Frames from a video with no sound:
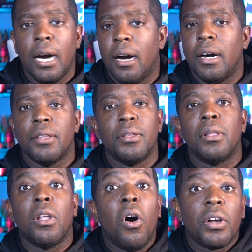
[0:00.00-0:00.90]
Uh,
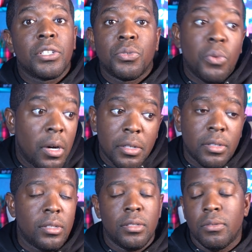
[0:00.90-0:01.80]
the longest
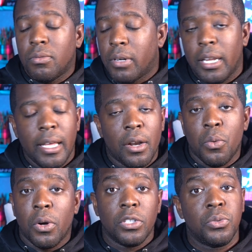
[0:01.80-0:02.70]
one right now,
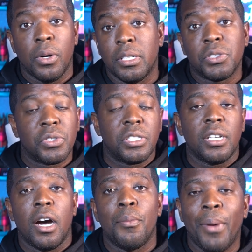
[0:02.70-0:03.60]
the worst one is
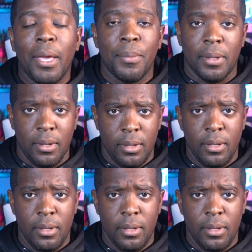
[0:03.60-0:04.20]
Rashod Bateman.